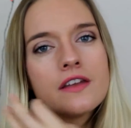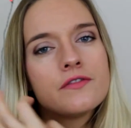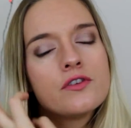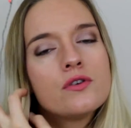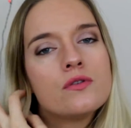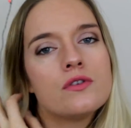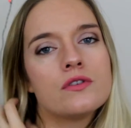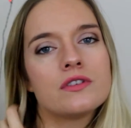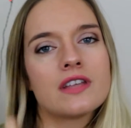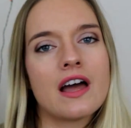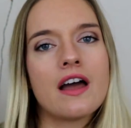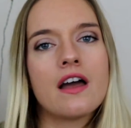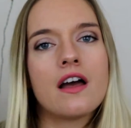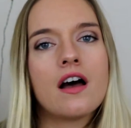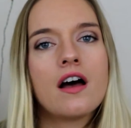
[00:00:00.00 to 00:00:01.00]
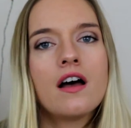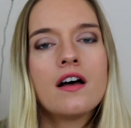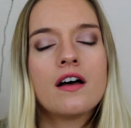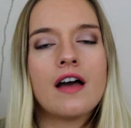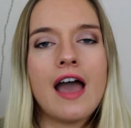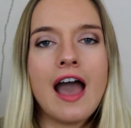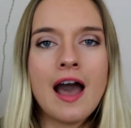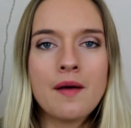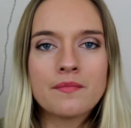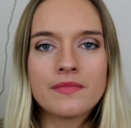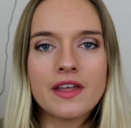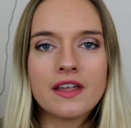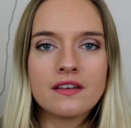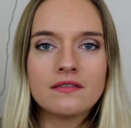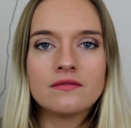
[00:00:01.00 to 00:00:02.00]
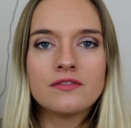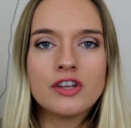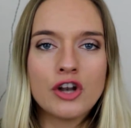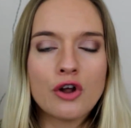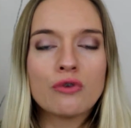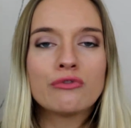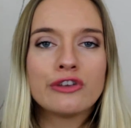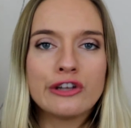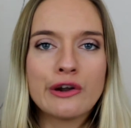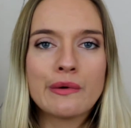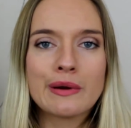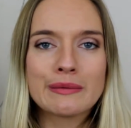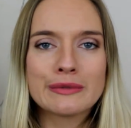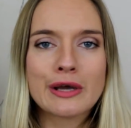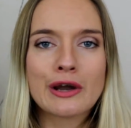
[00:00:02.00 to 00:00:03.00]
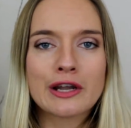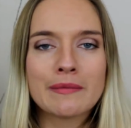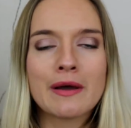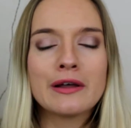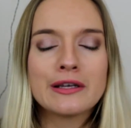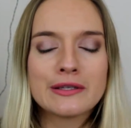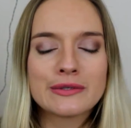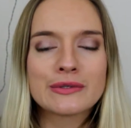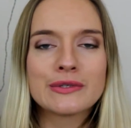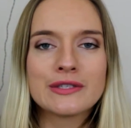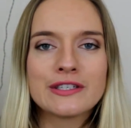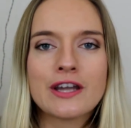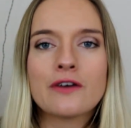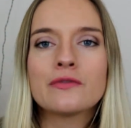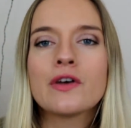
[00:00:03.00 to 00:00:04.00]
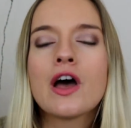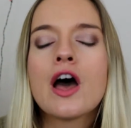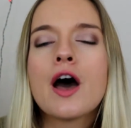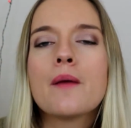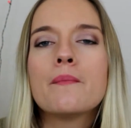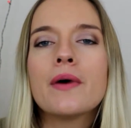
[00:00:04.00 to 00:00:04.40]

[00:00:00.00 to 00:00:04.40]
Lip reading: If you use that app, then you know what I'm talking about. It's good stuff.